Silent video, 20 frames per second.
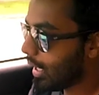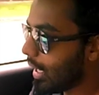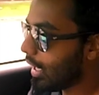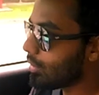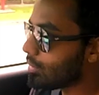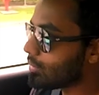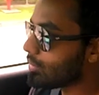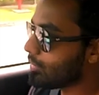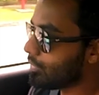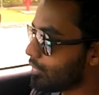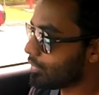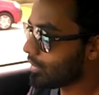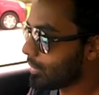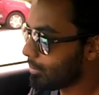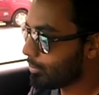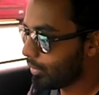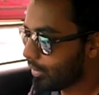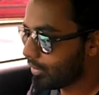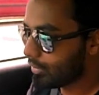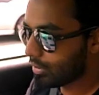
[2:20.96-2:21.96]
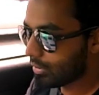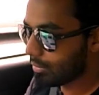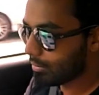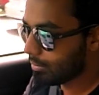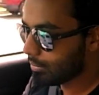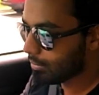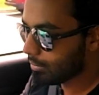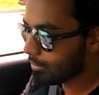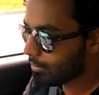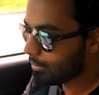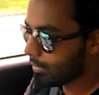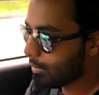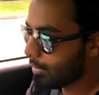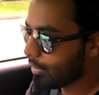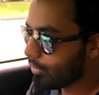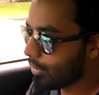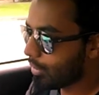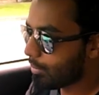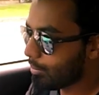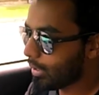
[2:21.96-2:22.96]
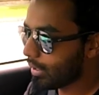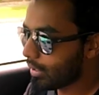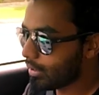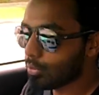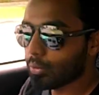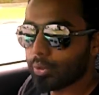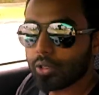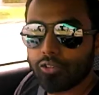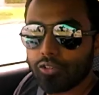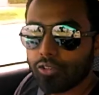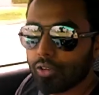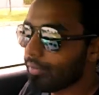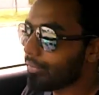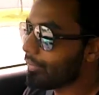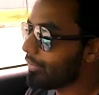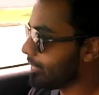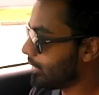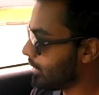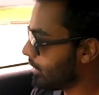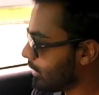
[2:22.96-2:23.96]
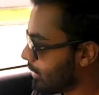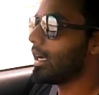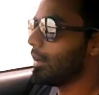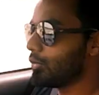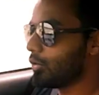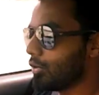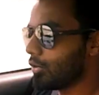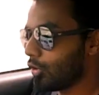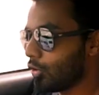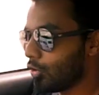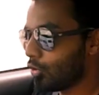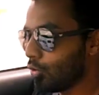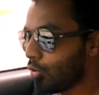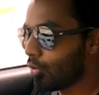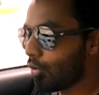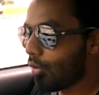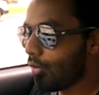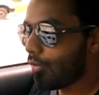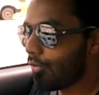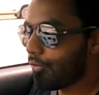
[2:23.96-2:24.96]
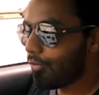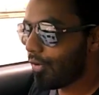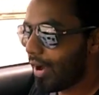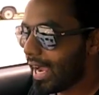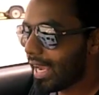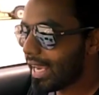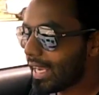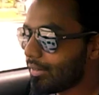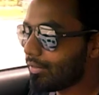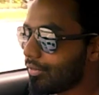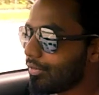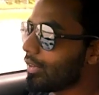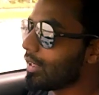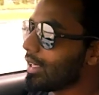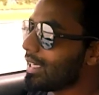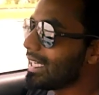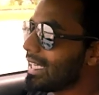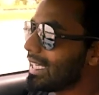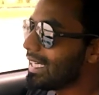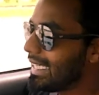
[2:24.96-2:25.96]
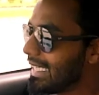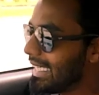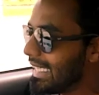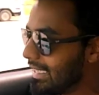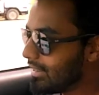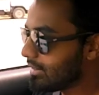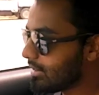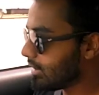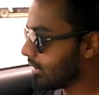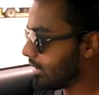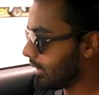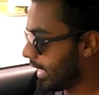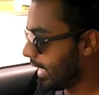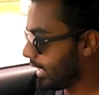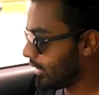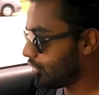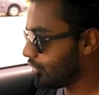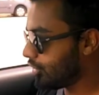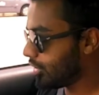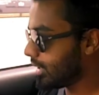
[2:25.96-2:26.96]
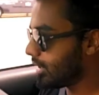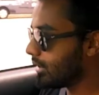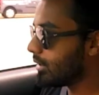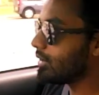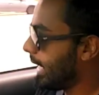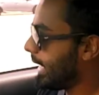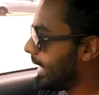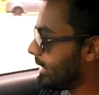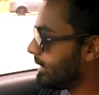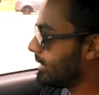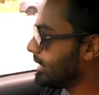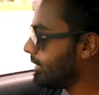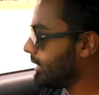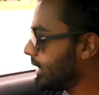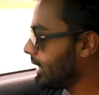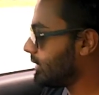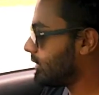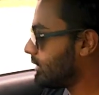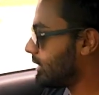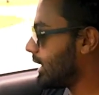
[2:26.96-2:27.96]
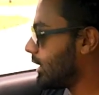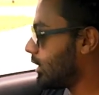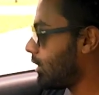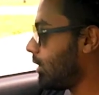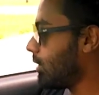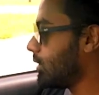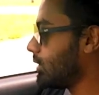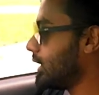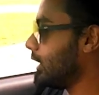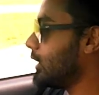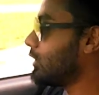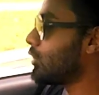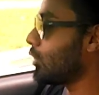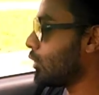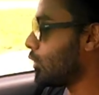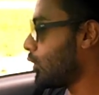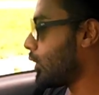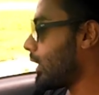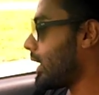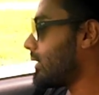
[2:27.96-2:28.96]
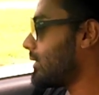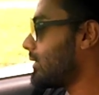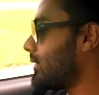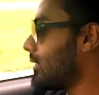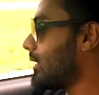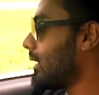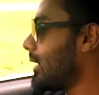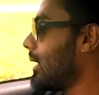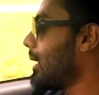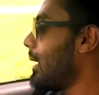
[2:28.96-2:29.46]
out for some reason. Maybe you're trying to break into a drift. Comes with a Euro 5 diesel engine, and there's even this thing called the Toyota's